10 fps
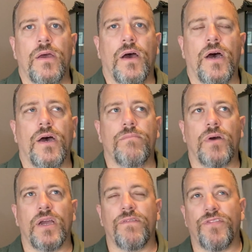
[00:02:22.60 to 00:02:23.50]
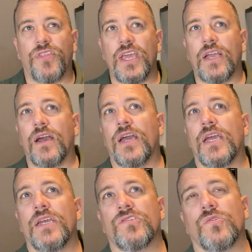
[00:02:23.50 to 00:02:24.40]
I think
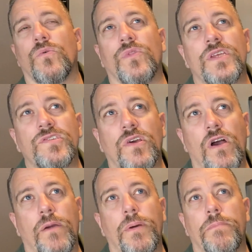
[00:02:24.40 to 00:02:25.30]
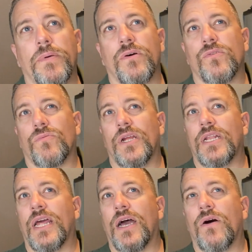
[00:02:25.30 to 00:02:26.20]
so this cockpit build right
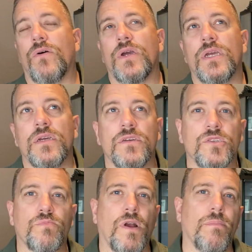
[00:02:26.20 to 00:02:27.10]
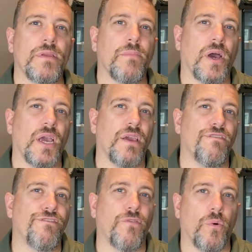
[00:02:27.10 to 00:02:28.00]
now is probably my
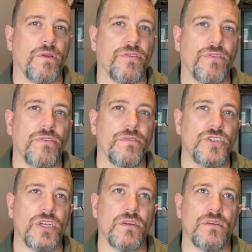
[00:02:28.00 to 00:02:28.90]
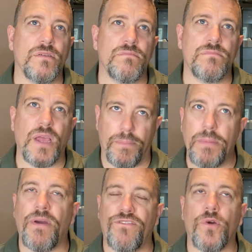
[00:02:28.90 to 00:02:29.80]
fourth
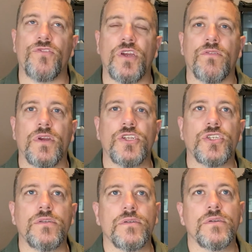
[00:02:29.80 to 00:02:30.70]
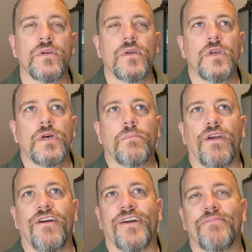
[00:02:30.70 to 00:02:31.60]
generation.
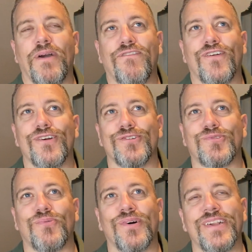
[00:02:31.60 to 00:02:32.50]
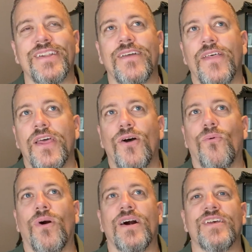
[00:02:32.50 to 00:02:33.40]
My first one
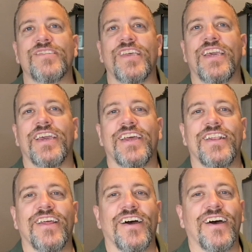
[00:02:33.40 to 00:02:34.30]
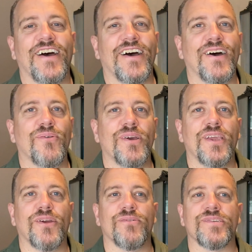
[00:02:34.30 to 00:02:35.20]
was in, what
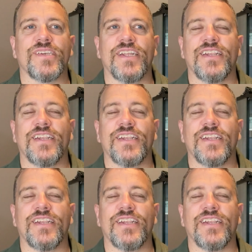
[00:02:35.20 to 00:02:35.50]
year was that?